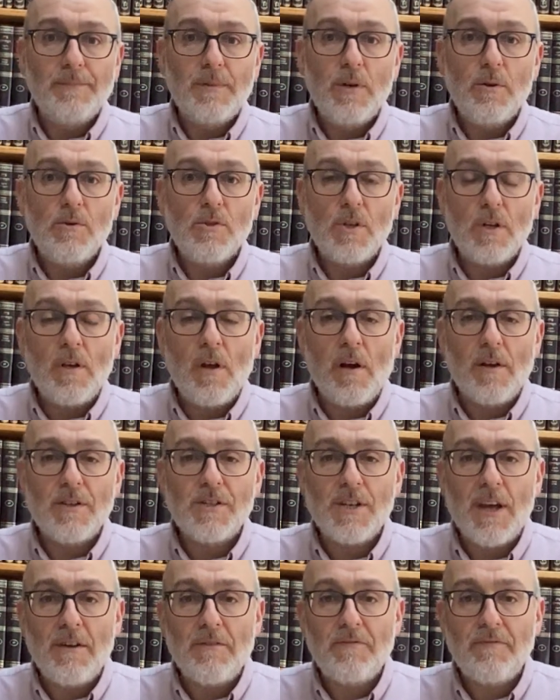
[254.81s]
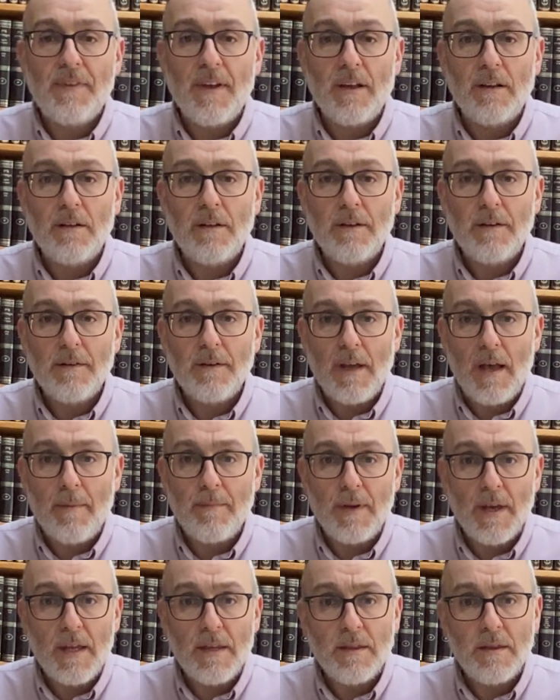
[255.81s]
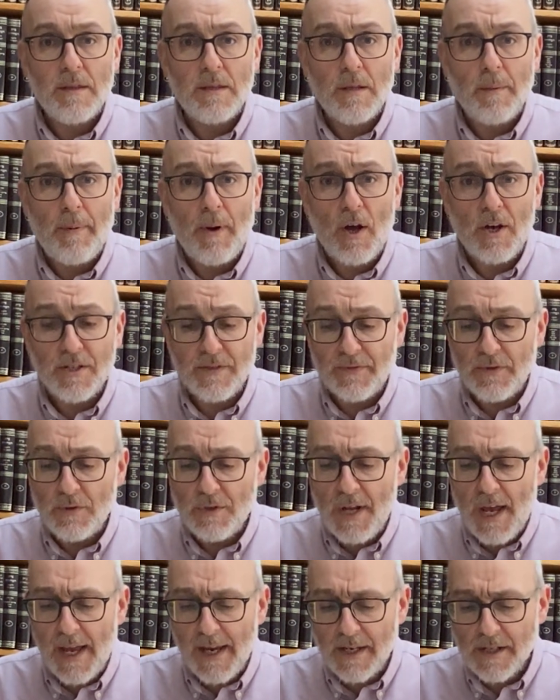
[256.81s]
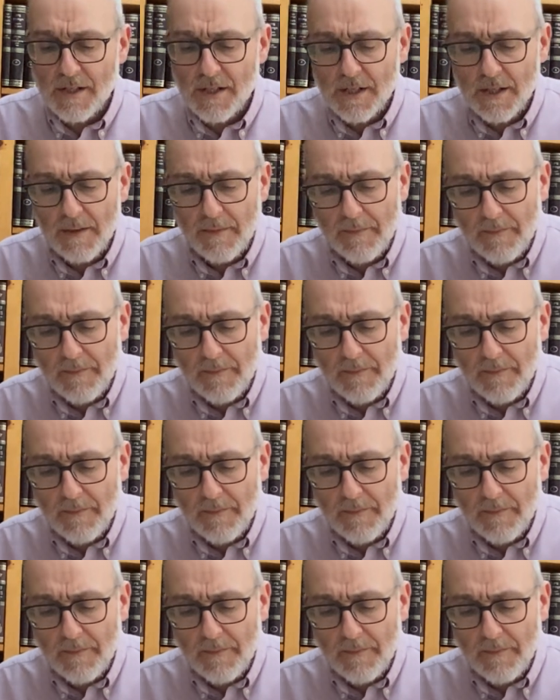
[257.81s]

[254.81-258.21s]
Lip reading: whose yahrzeit fell in the past few days.